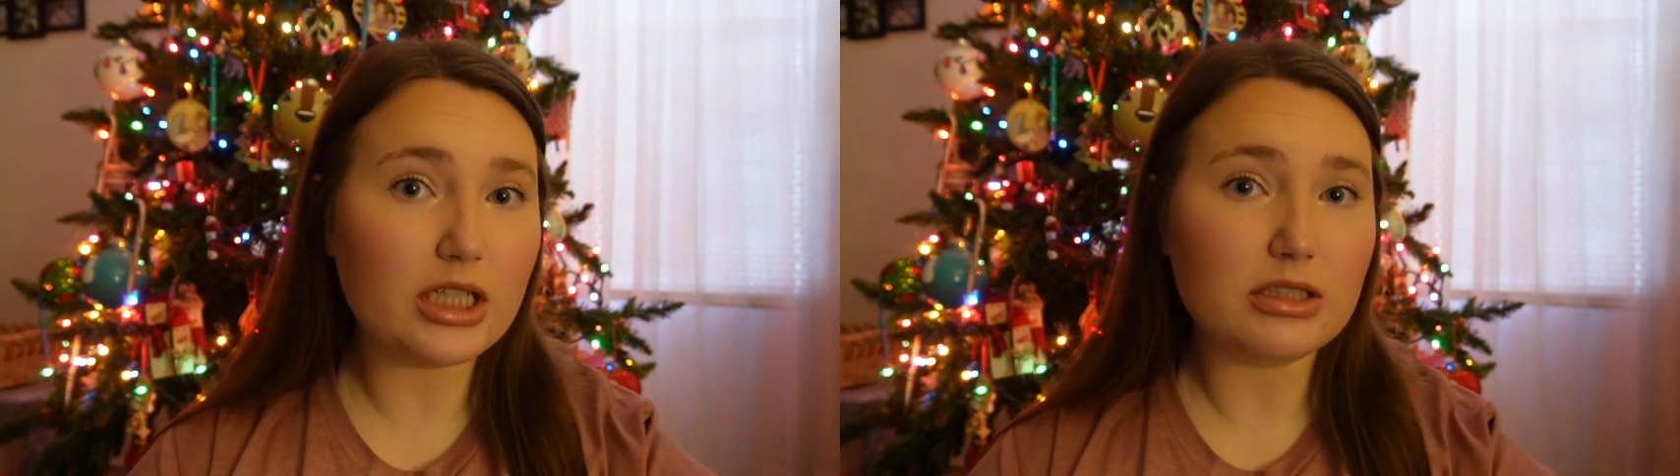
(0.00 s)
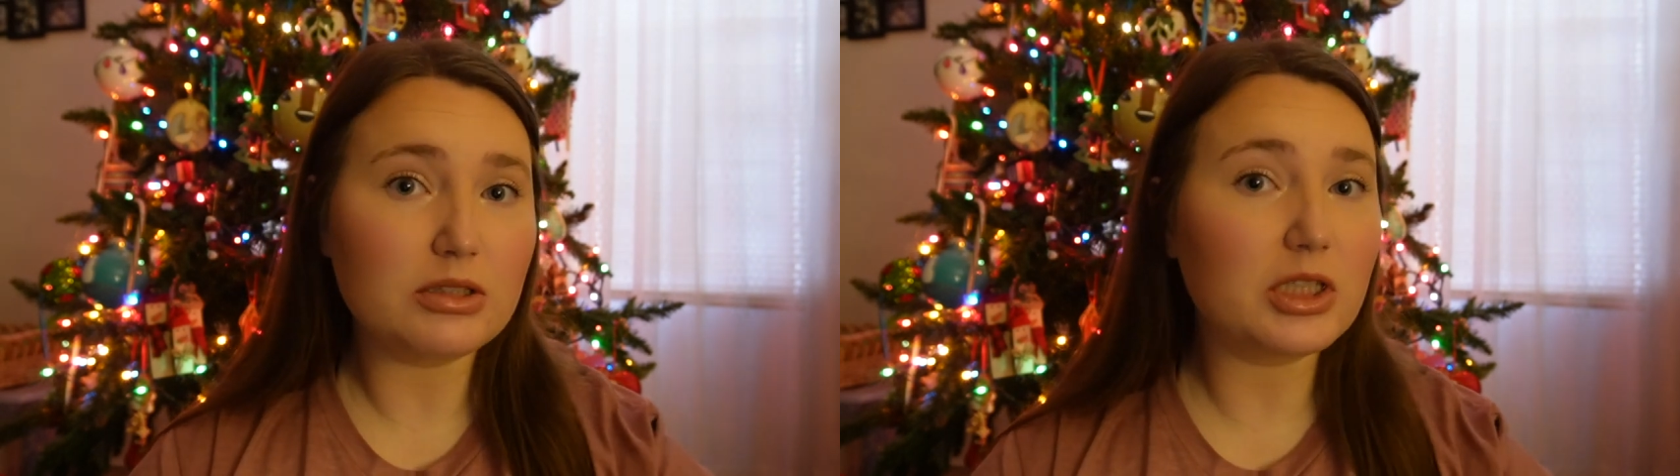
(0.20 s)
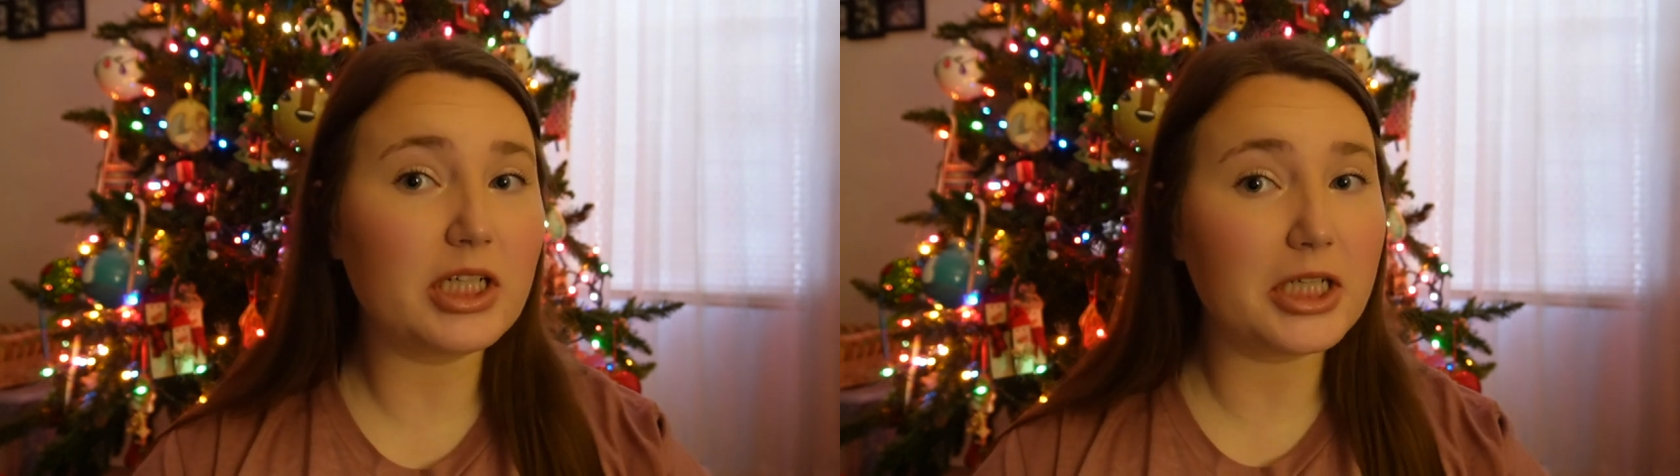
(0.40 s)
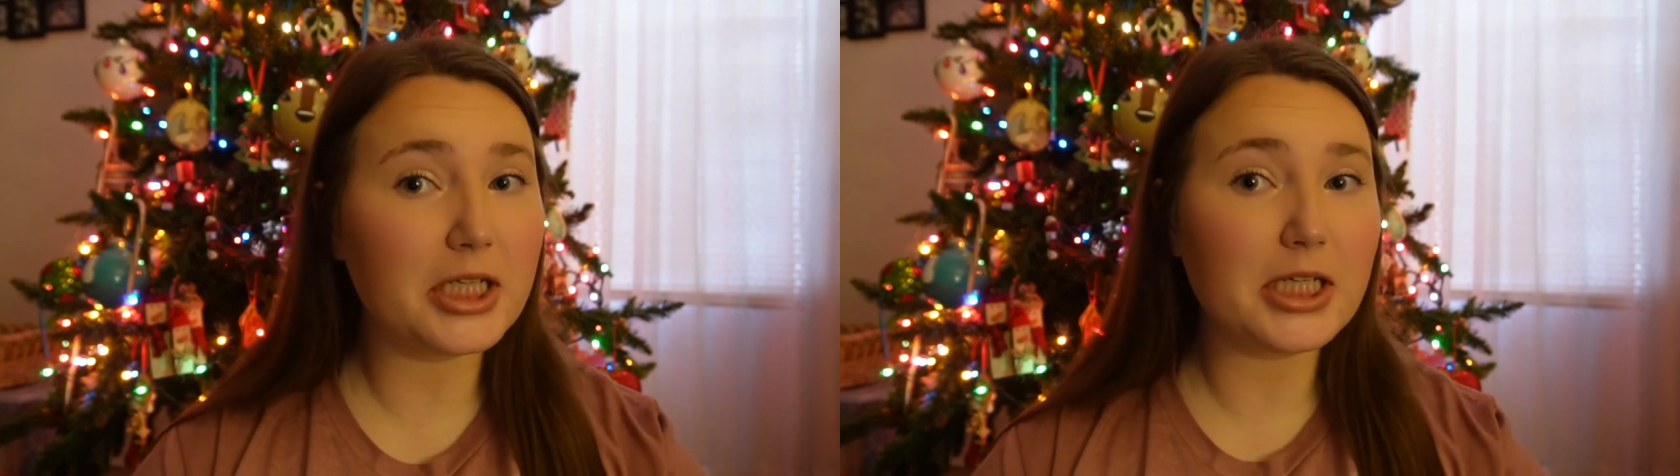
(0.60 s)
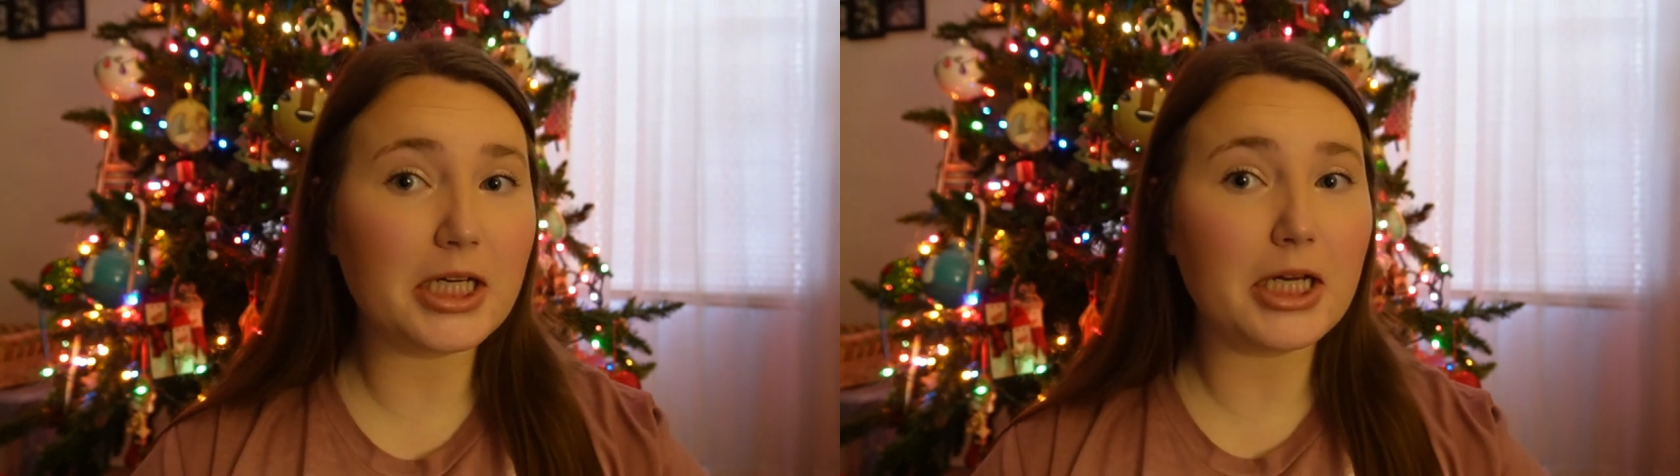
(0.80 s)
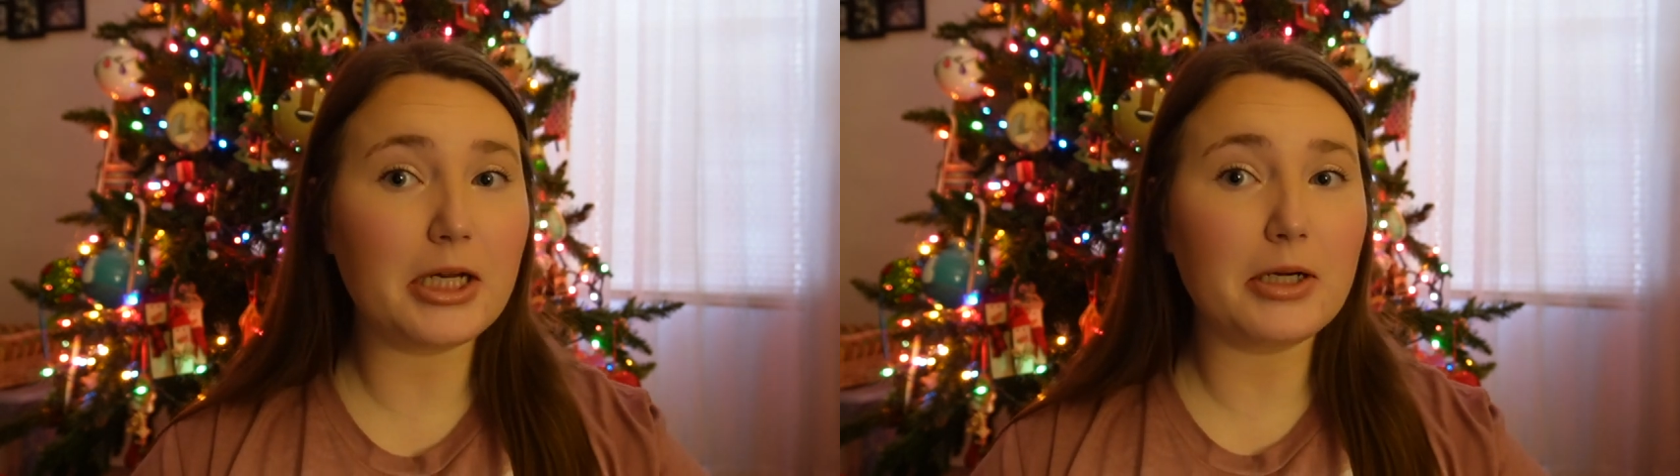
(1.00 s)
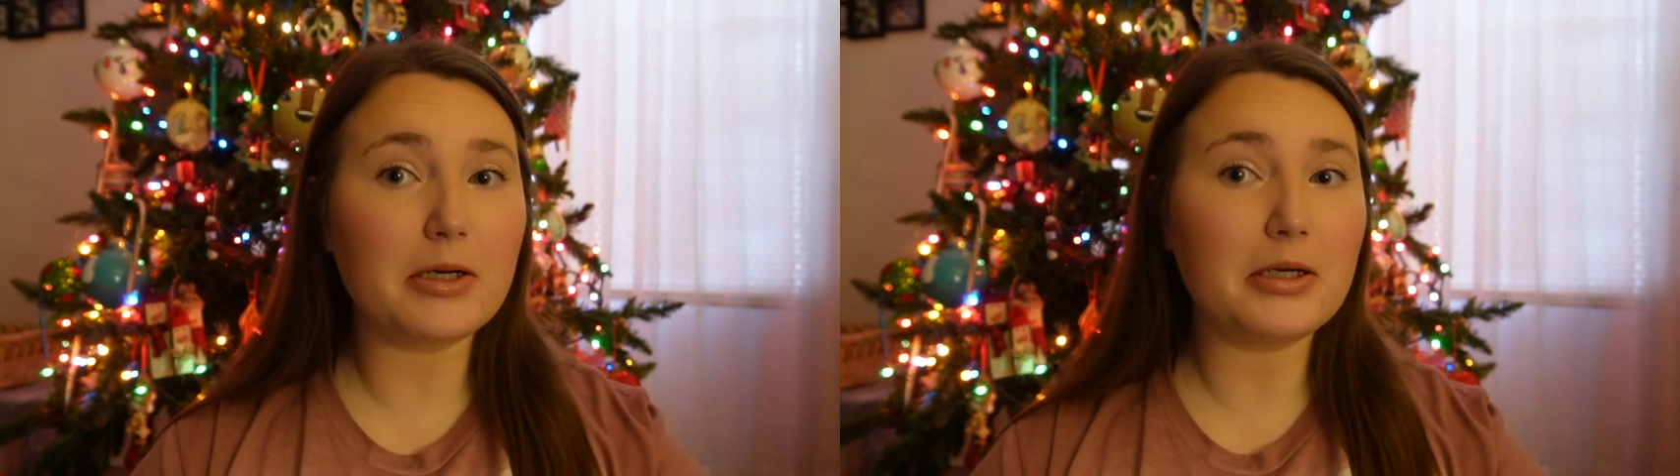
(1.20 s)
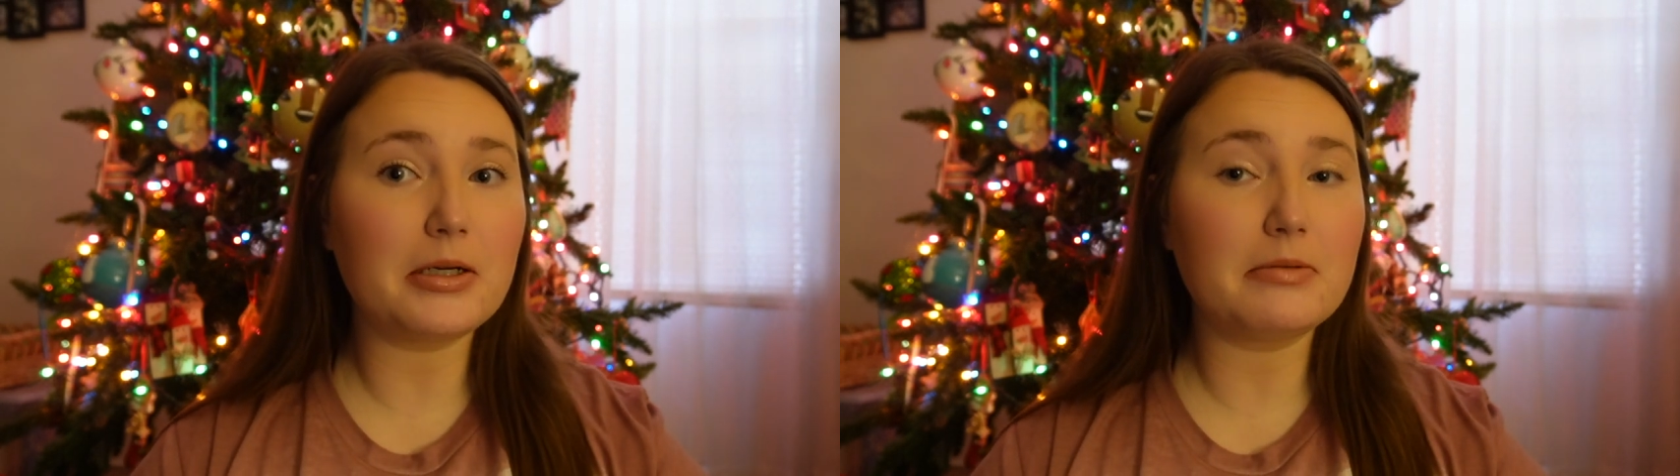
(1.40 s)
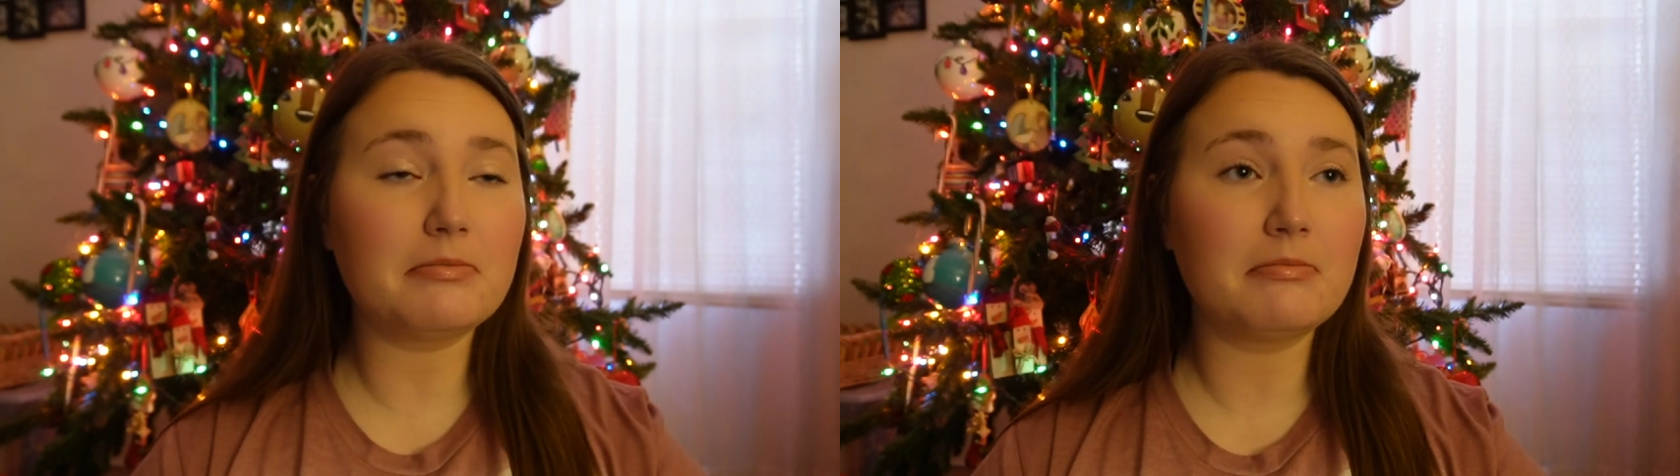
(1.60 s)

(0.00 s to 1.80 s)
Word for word: skincare,